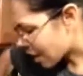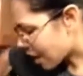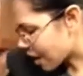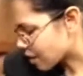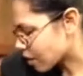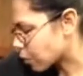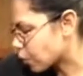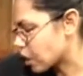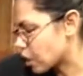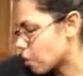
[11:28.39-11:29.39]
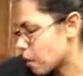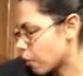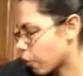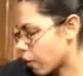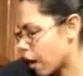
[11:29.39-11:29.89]
the hint of
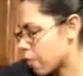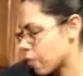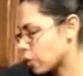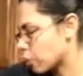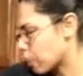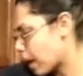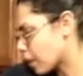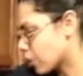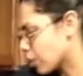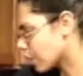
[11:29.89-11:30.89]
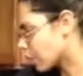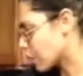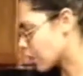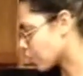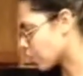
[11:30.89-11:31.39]
cinnamon and the spices.
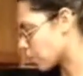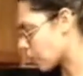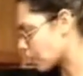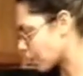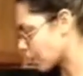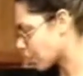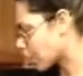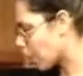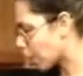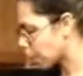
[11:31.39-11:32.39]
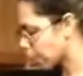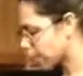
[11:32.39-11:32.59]
This is amazing. So